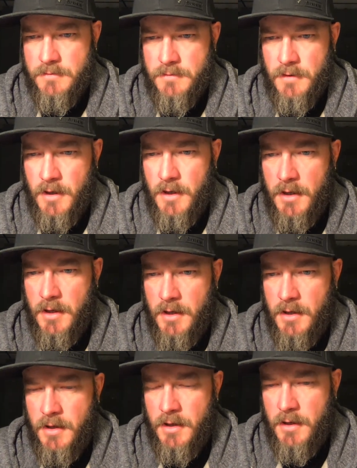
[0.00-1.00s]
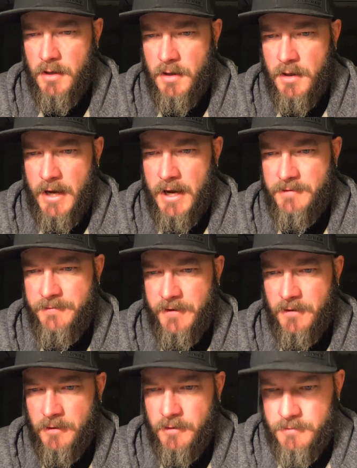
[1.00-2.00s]

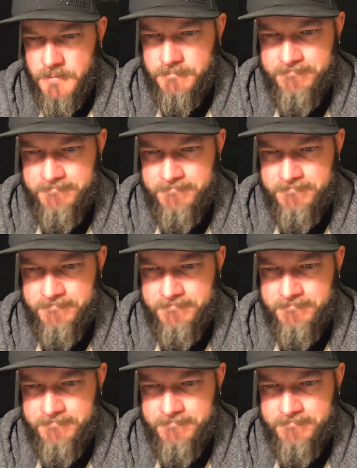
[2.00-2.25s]
Ashfield.